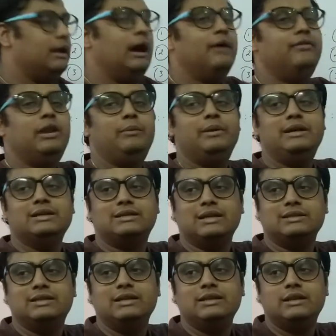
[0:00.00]
we'll be
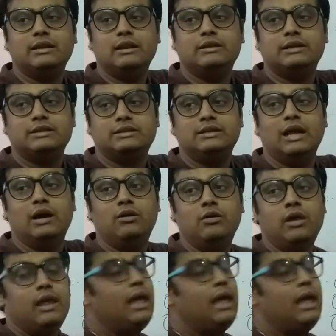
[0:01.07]
discussing just now.